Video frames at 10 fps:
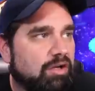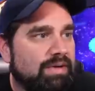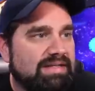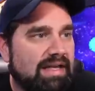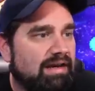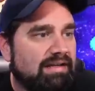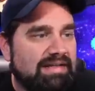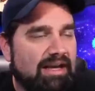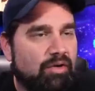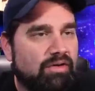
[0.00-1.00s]
always edit it
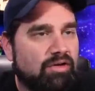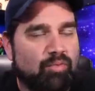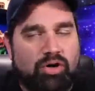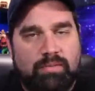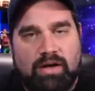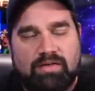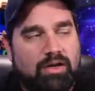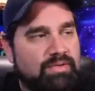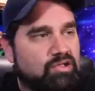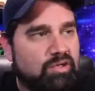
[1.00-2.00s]
down. Good Morning America, they
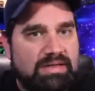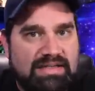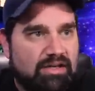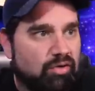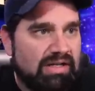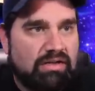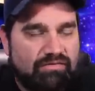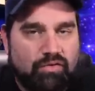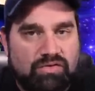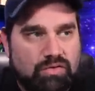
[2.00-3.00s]
always trim it down. You don't get the
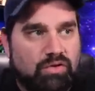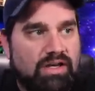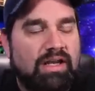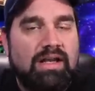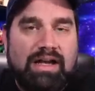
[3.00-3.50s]
full story.